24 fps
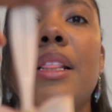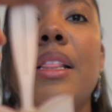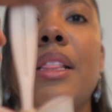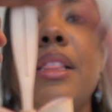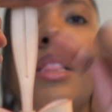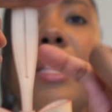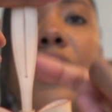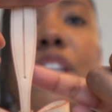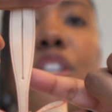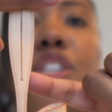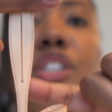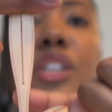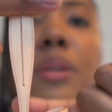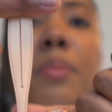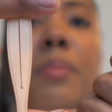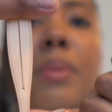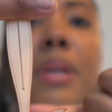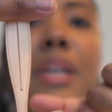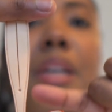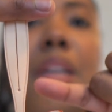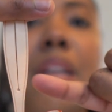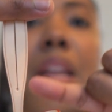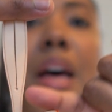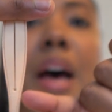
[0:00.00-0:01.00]
this should be
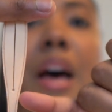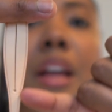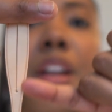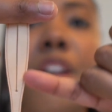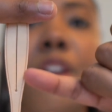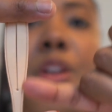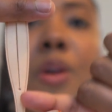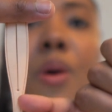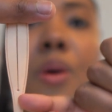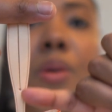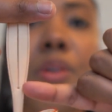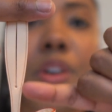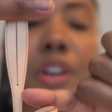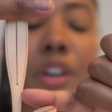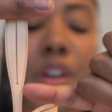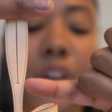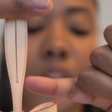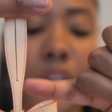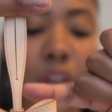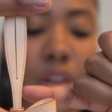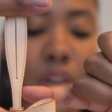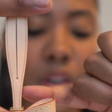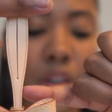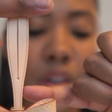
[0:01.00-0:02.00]
a lot
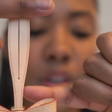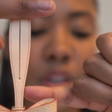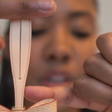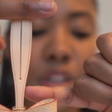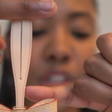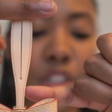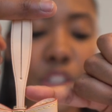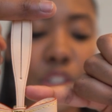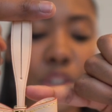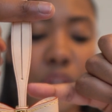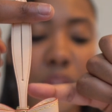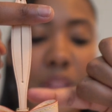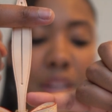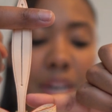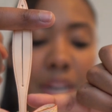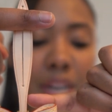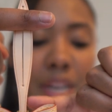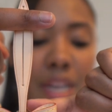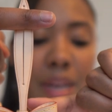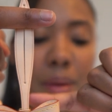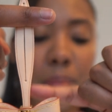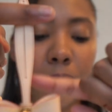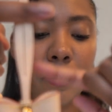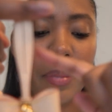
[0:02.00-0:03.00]
longer so that
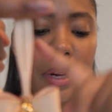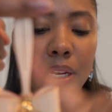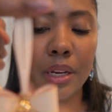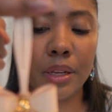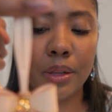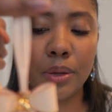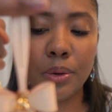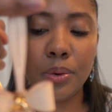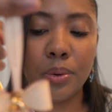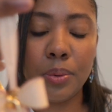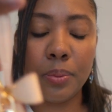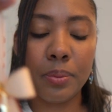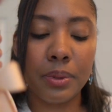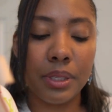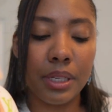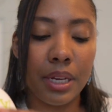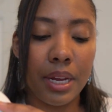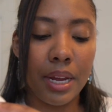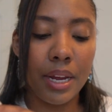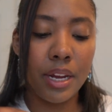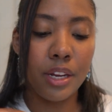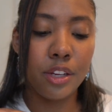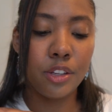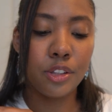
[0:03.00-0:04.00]
it can be looped
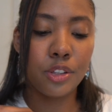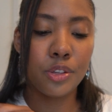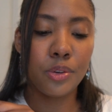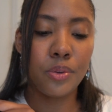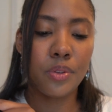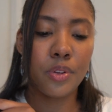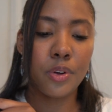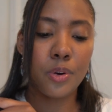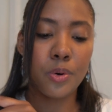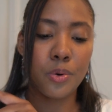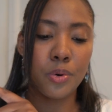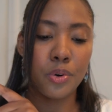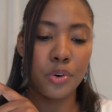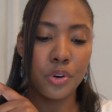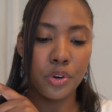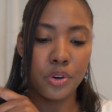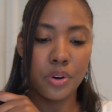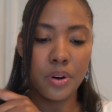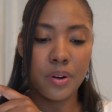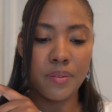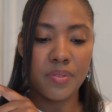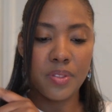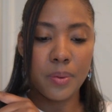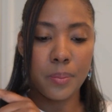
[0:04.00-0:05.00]
into the corner
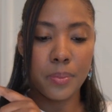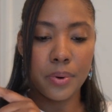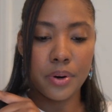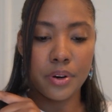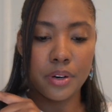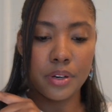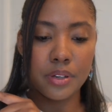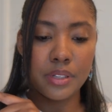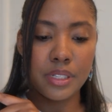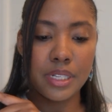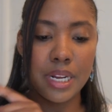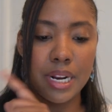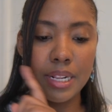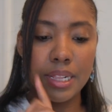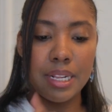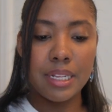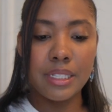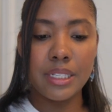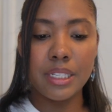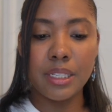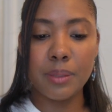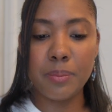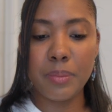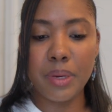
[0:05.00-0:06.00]
of the purse. And
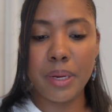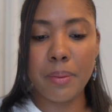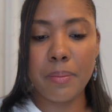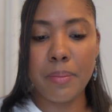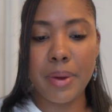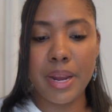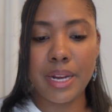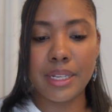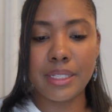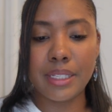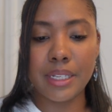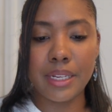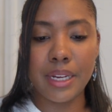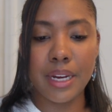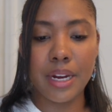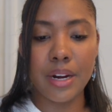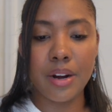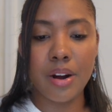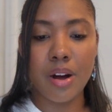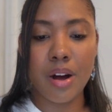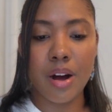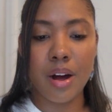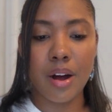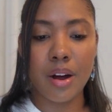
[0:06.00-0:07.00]
this is me basing
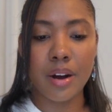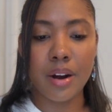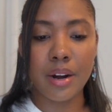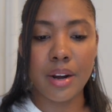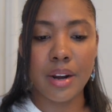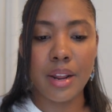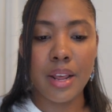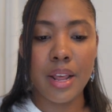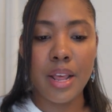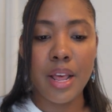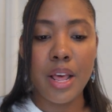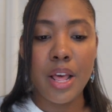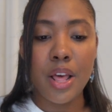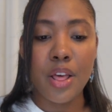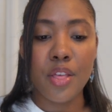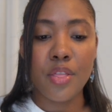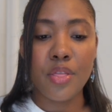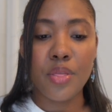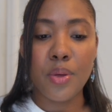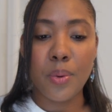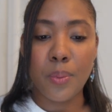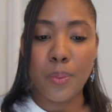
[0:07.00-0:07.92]
it on the